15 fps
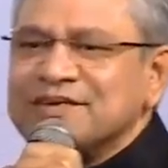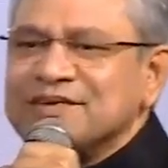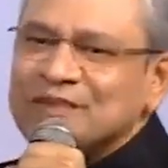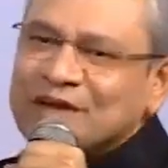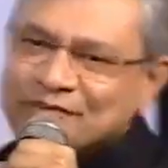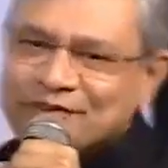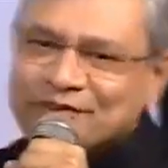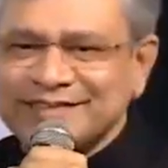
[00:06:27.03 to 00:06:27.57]

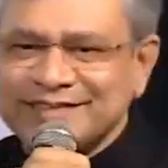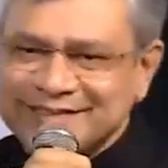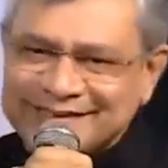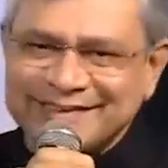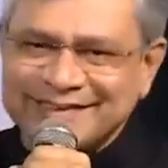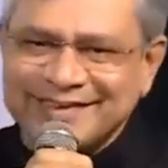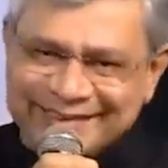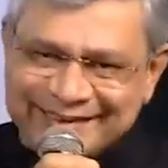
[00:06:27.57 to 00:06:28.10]
manufactured
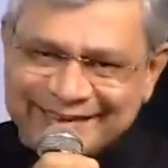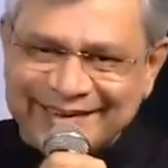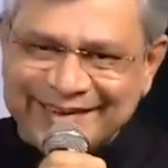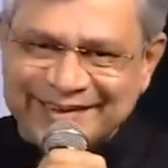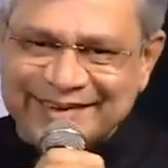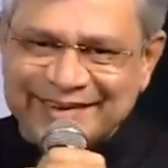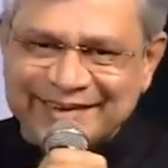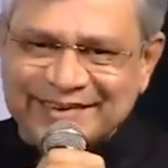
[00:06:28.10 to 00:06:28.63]
in India.
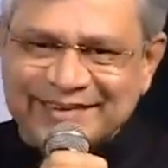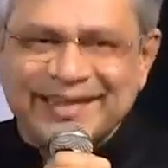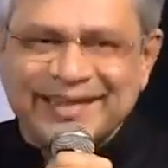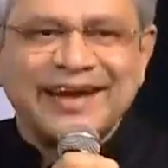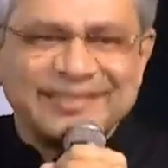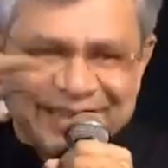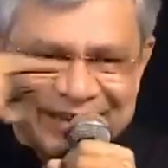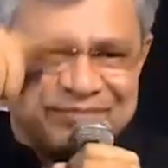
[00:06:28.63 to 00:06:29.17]

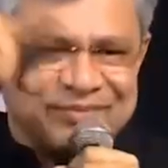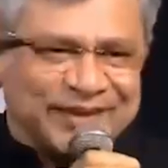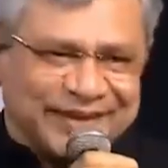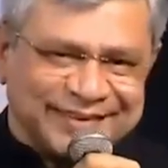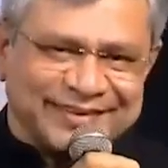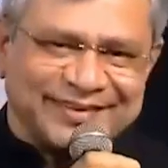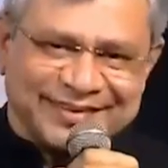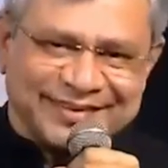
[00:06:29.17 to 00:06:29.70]
That's our
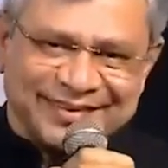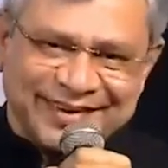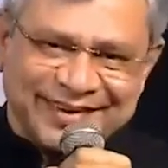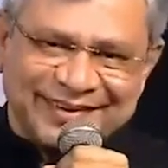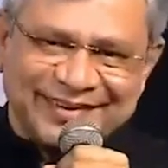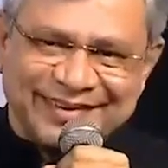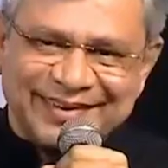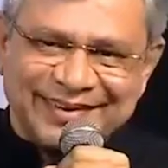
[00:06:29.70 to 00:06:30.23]
brain,
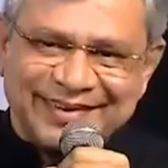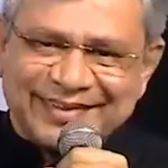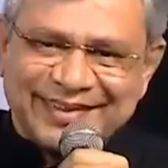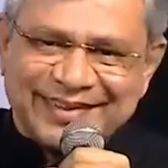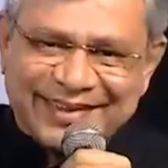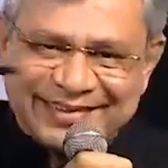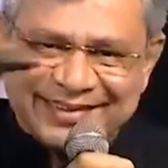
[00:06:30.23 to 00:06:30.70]
right? That's